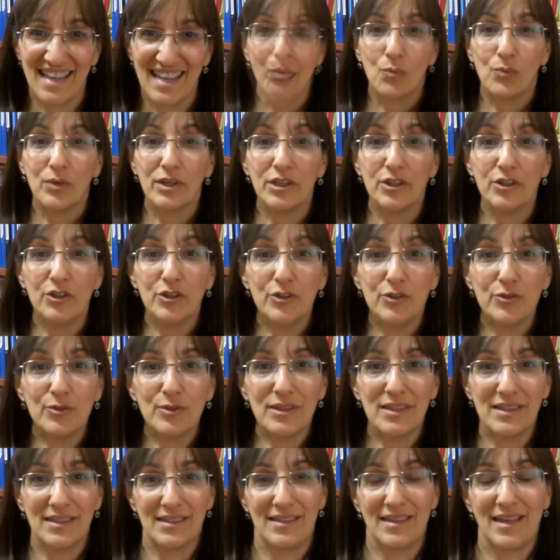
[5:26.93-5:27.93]
When you
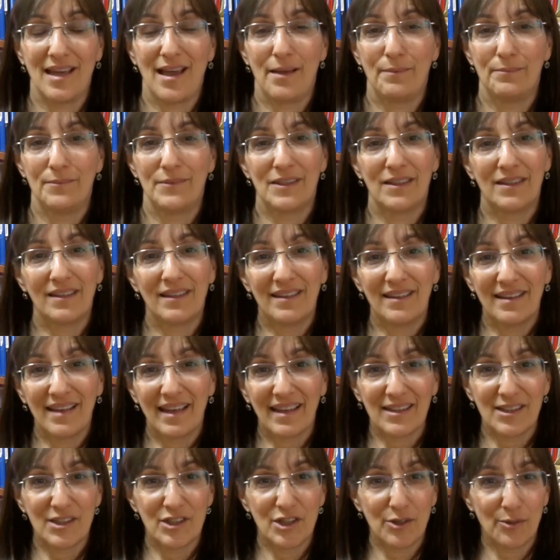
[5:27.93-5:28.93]
stop to
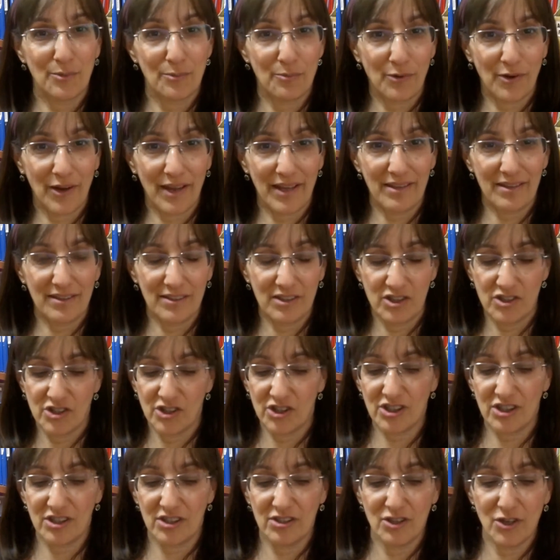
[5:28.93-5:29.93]
connect to your breath, to
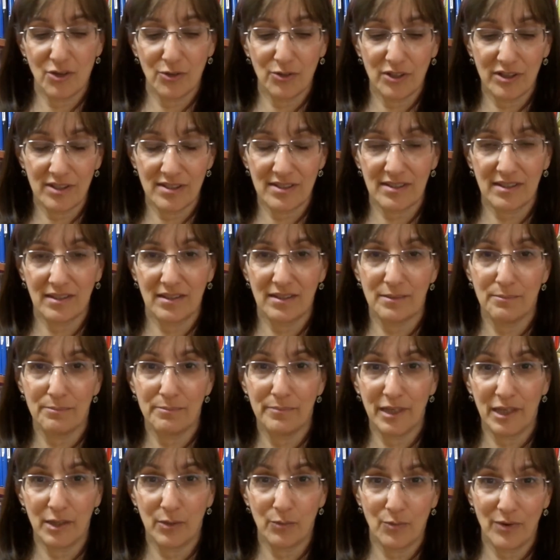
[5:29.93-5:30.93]
just notice it and
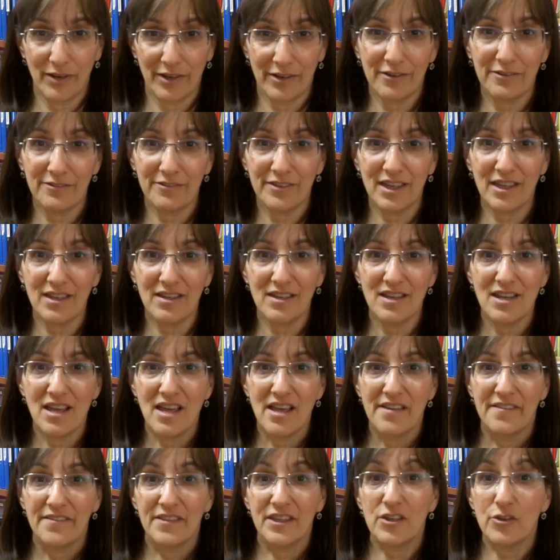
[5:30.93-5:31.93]
be aware of it,
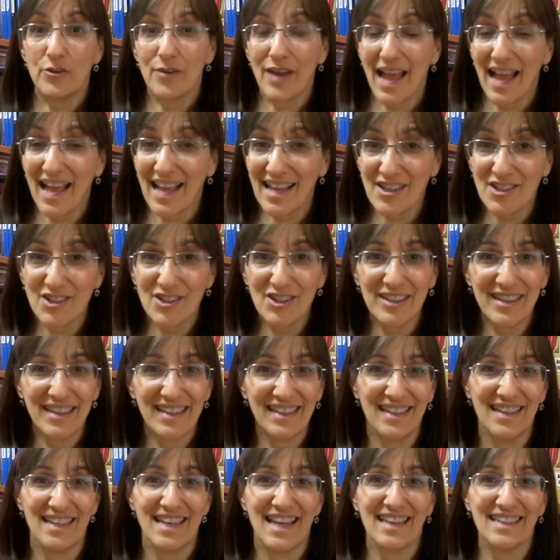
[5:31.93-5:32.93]
then you're actually
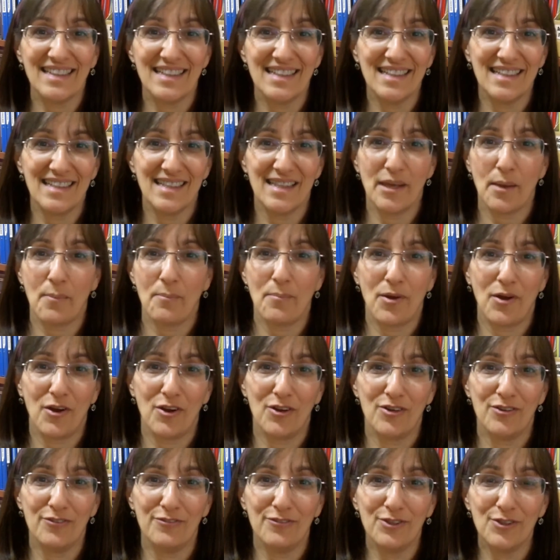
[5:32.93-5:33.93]
connecting to that
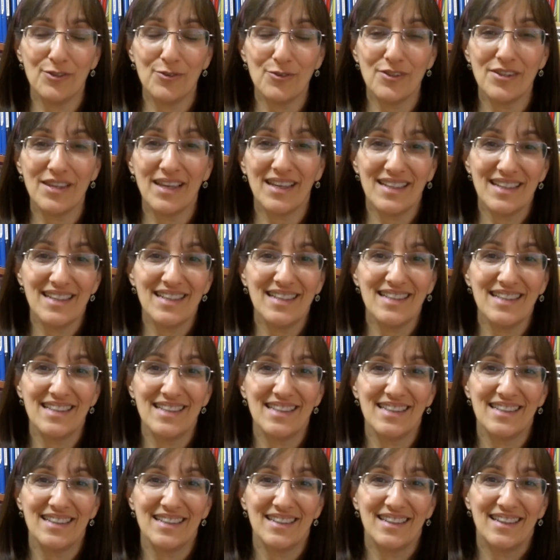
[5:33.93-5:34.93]
part of you that is
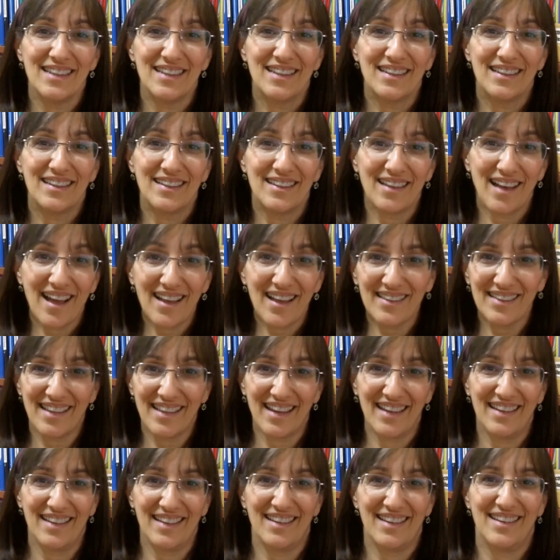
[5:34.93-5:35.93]

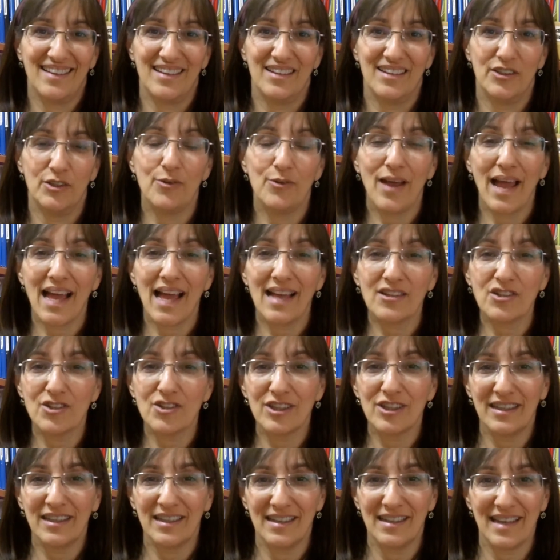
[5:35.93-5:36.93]
godlike. You're
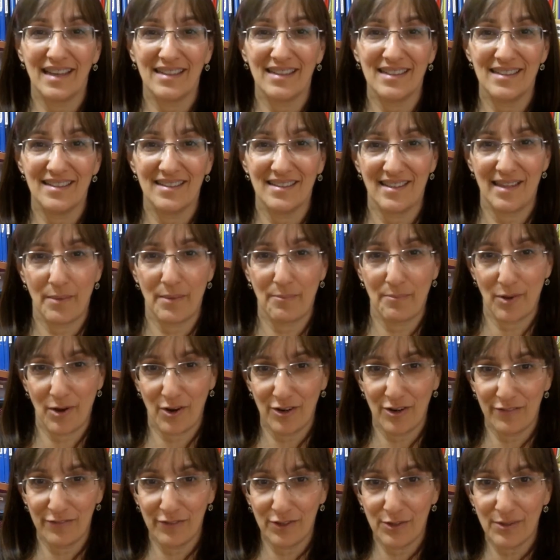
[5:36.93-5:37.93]
actually connecting to that
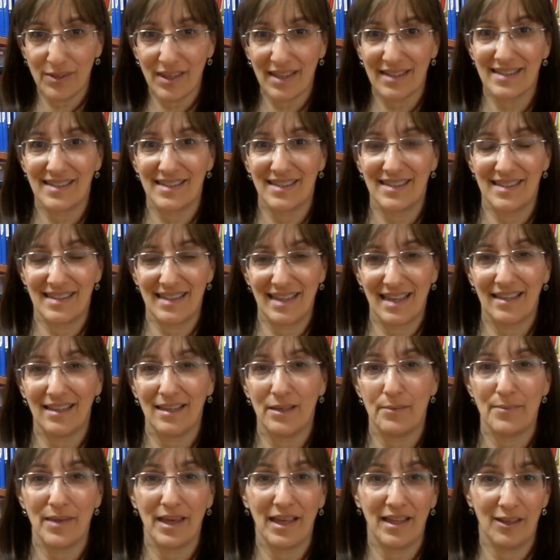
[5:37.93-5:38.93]
part of you that's
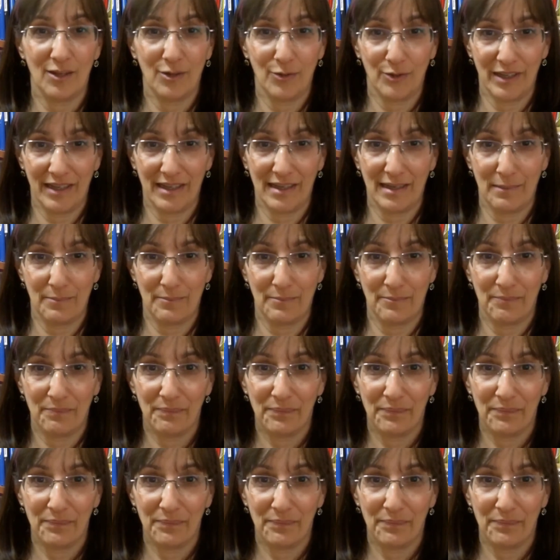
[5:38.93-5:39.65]
Tselem Elokim.